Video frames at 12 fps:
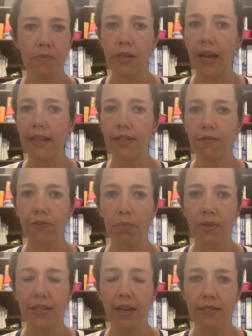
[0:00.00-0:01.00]
data
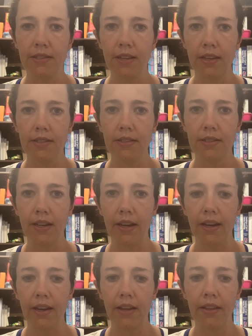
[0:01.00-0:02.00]
from a test set
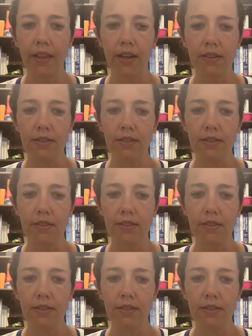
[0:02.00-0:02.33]
that